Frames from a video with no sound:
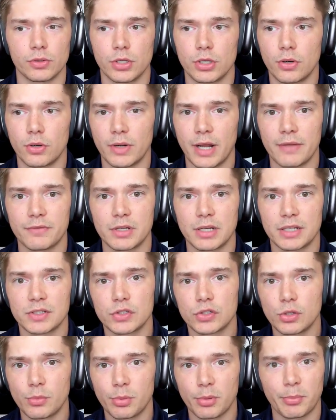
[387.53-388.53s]
You don't have to get
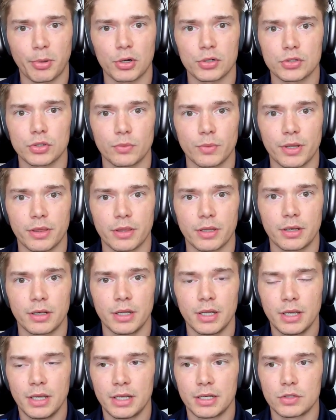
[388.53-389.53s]
super personal with it.
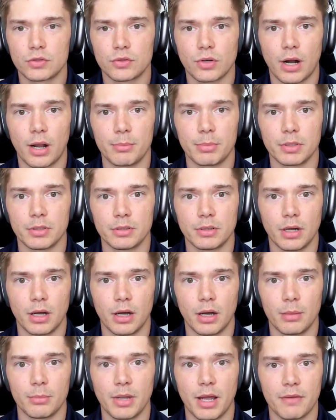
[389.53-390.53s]
Describe
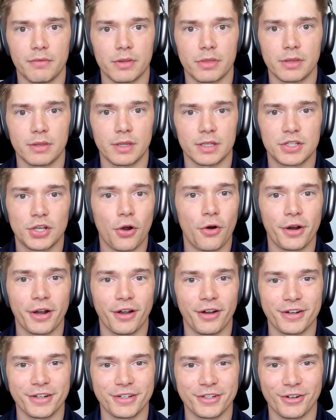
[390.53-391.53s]
everything that's going
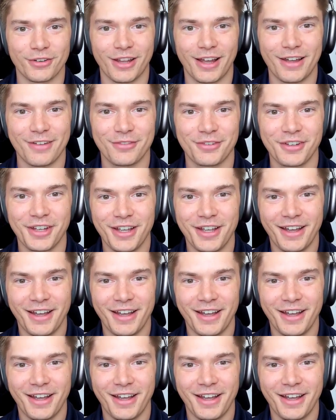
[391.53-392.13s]
on in your life.